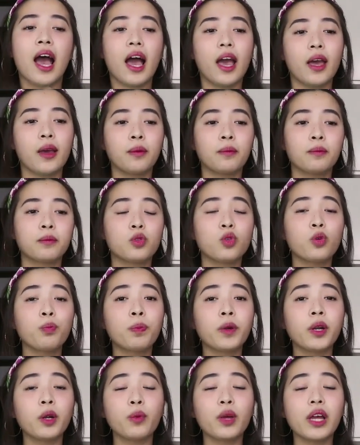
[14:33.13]
I'm
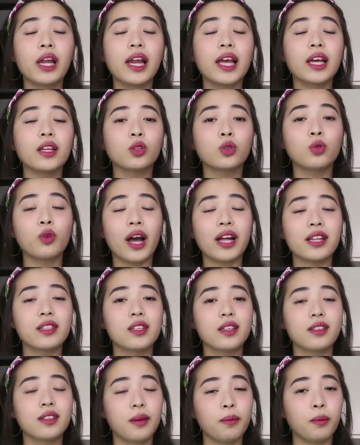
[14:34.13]
super willing to
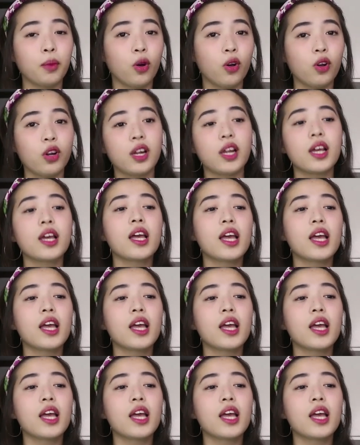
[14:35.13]
answer them all.